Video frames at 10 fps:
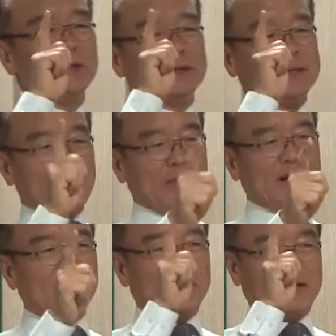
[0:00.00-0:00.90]

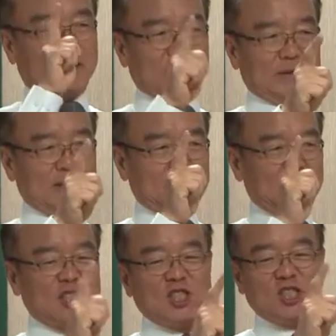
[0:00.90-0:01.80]
supply curve
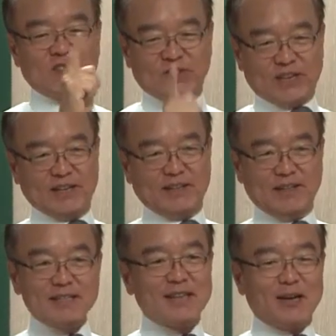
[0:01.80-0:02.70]
is defined.
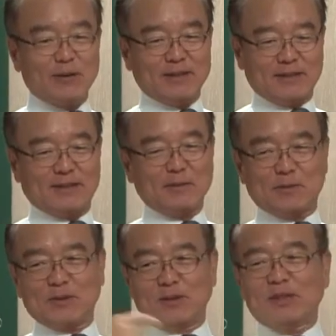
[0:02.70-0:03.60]
That's our
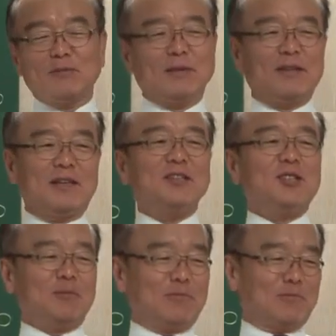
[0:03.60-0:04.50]

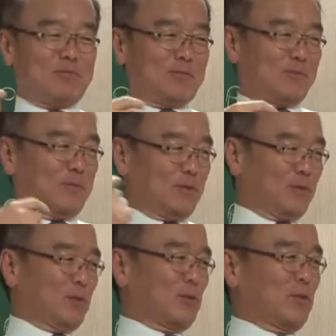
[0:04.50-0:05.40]
interim
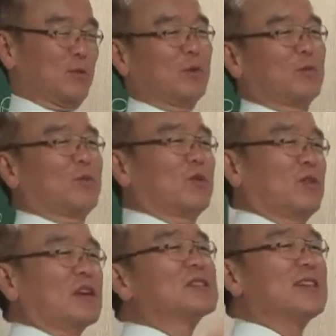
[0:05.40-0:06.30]

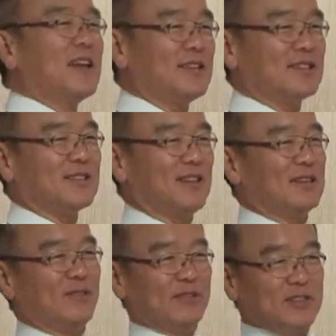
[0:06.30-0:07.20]
destination,
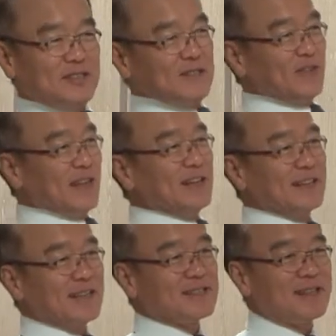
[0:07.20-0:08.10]
and this is final
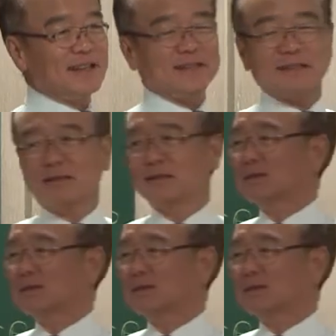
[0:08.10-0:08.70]
destination.